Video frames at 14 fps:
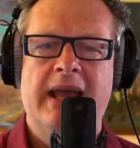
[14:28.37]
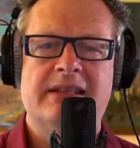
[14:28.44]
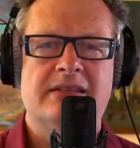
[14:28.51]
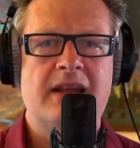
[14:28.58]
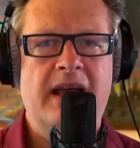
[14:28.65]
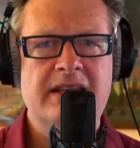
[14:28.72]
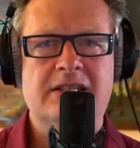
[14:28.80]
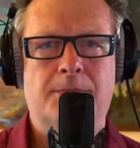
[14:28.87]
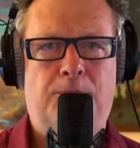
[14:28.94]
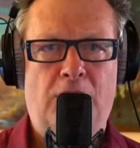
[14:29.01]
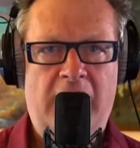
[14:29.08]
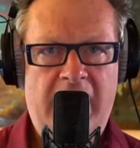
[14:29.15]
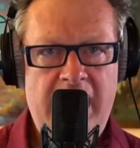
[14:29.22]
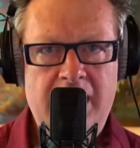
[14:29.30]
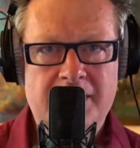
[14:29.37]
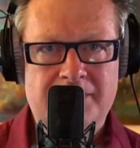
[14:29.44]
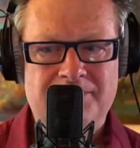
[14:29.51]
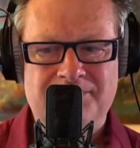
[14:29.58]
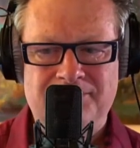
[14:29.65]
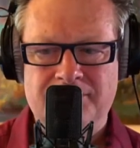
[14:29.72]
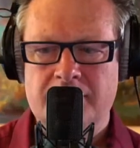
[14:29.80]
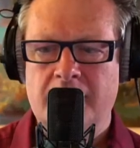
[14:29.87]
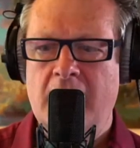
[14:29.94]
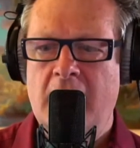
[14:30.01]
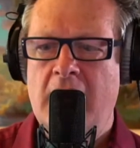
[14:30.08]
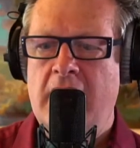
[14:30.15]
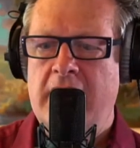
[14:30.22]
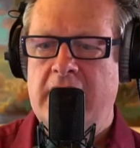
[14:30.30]
It's nice to play.
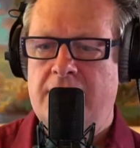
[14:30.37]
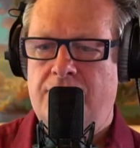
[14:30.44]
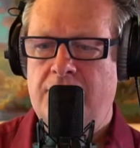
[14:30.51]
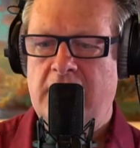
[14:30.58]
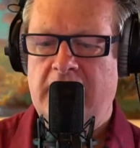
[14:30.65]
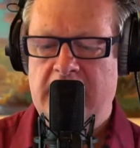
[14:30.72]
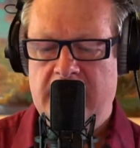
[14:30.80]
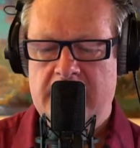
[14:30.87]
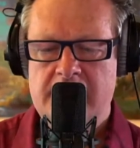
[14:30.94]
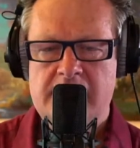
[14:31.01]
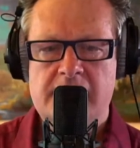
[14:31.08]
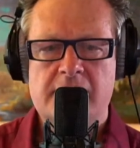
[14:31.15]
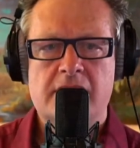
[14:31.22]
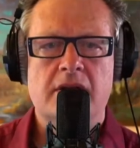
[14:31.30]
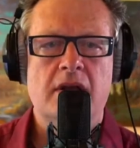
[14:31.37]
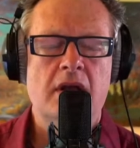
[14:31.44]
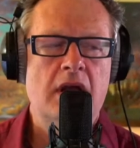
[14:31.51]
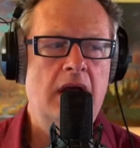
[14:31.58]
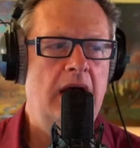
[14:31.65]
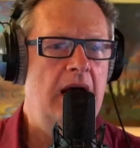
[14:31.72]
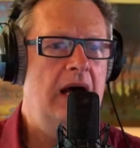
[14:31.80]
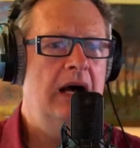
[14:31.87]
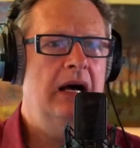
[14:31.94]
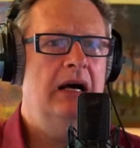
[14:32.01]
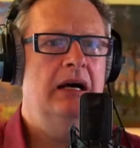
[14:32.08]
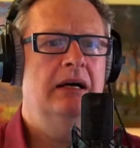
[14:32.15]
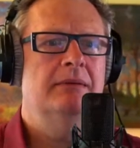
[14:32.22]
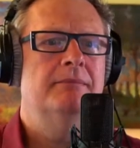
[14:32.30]
It really is.
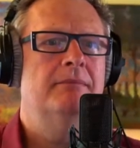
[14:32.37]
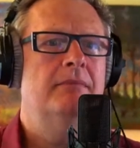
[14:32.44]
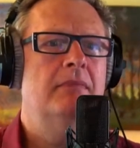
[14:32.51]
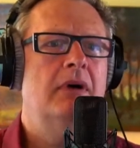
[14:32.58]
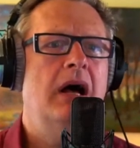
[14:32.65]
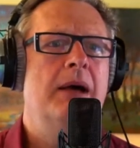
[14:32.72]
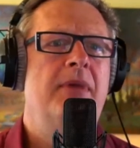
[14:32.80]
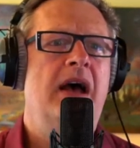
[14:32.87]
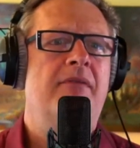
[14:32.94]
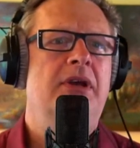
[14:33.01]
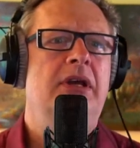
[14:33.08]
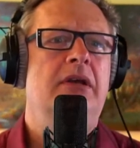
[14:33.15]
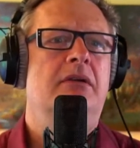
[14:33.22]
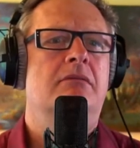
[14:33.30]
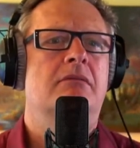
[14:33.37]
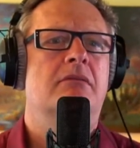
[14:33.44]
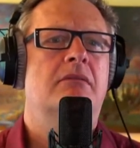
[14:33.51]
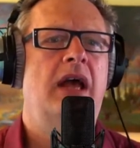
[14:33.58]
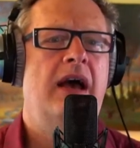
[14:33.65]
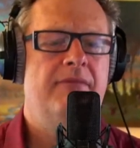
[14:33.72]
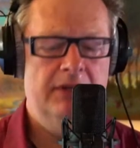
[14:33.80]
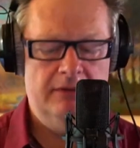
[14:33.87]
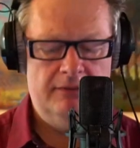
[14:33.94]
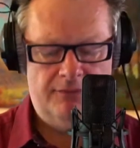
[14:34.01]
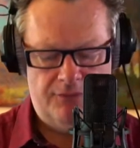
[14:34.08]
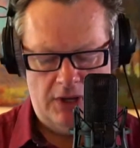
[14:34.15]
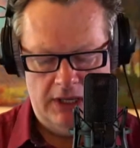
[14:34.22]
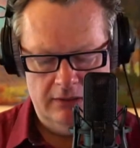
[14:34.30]
I'm having
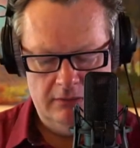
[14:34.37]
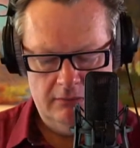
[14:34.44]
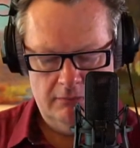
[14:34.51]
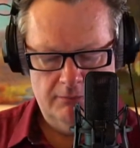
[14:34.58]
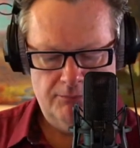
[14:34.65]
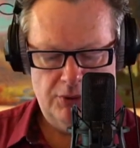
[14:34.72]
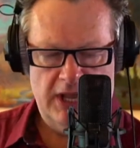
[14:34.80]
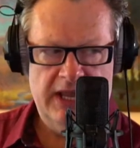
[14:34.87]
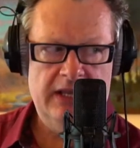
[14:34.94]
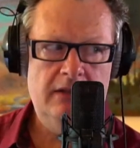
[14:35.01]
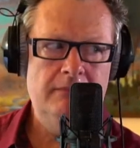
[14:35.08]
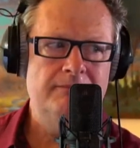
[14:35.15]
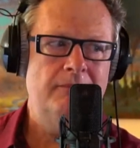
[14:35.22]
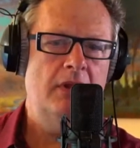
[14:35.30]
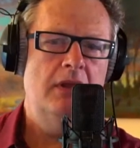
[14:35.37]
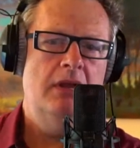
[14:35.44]
fun playing.